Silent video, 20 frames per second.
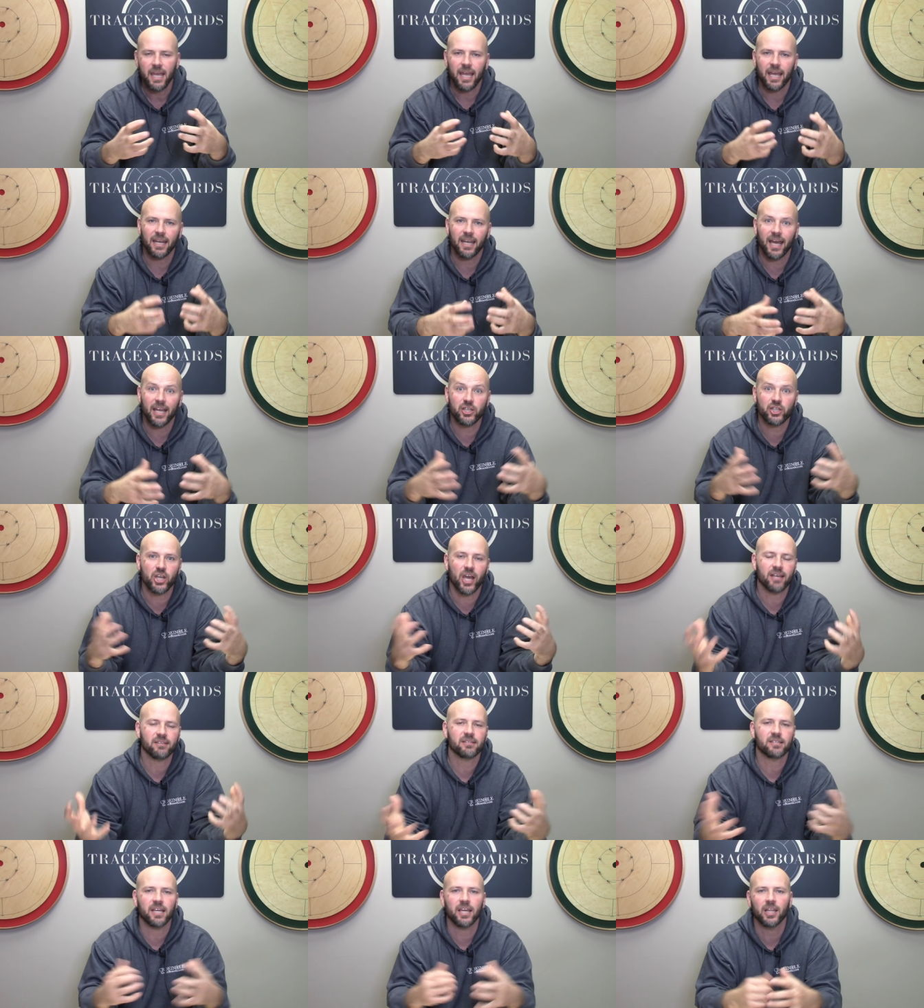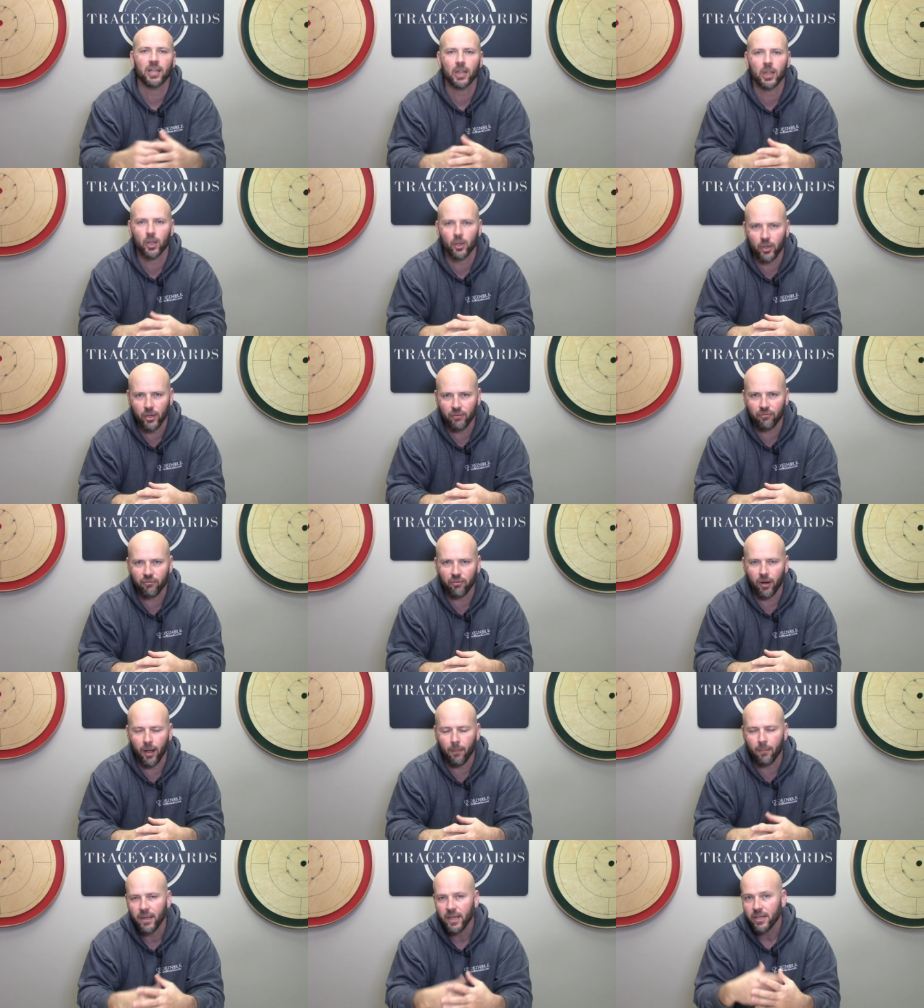and digest and learn
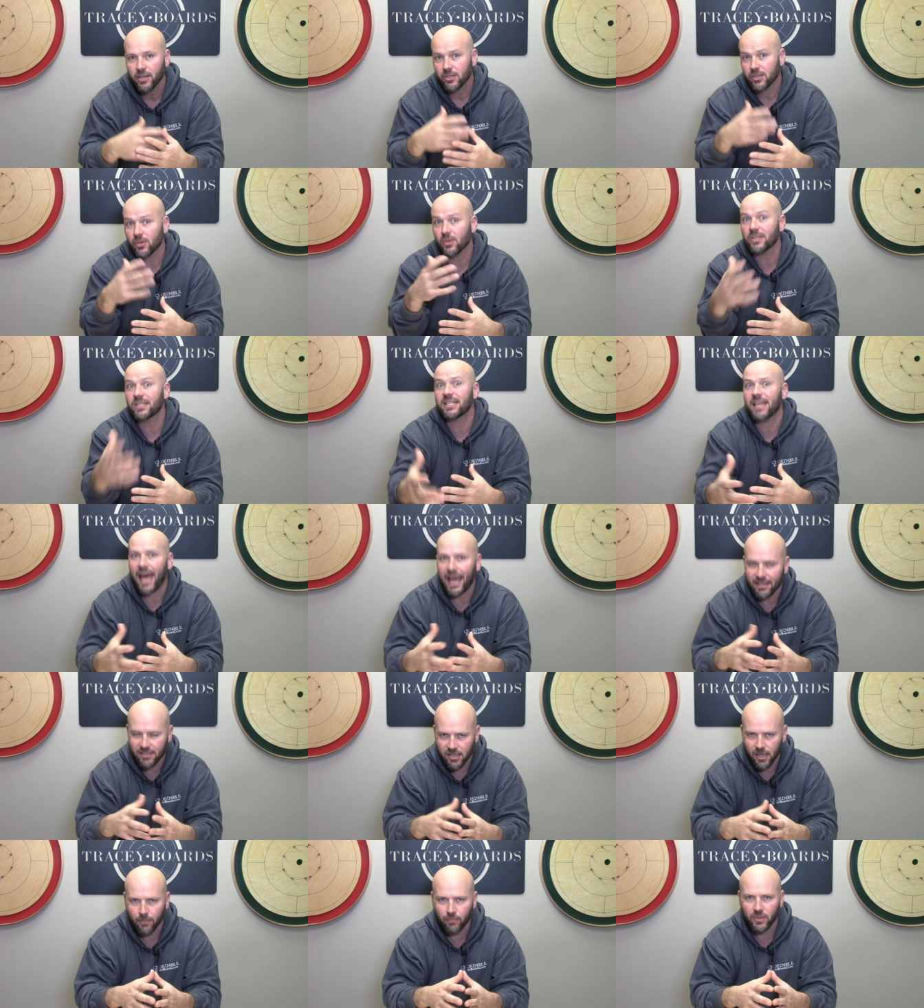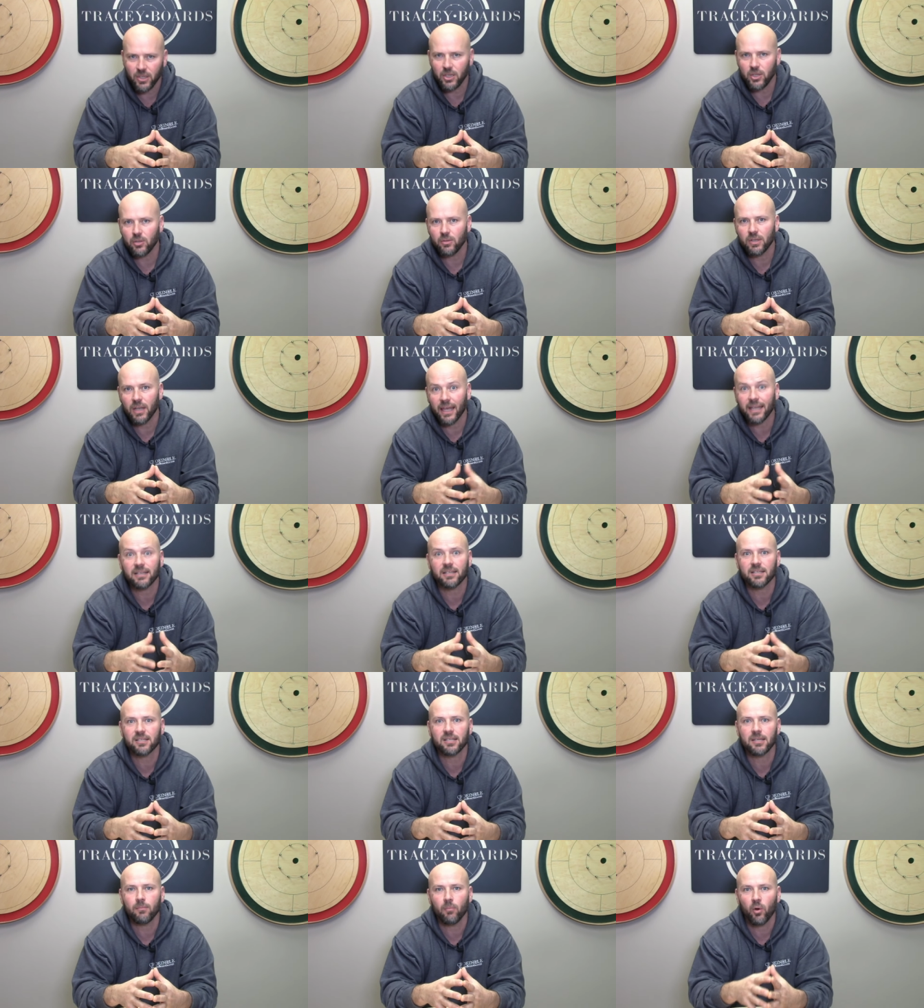from. So is that something you'd like to
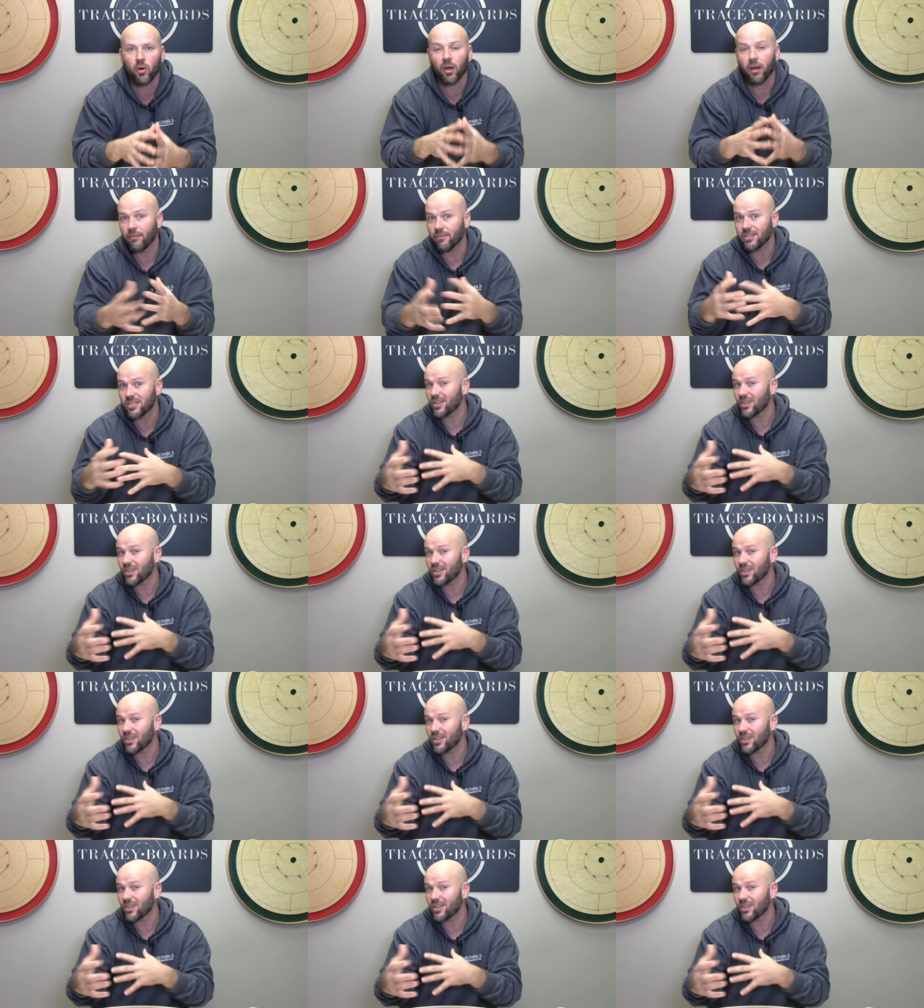see more of?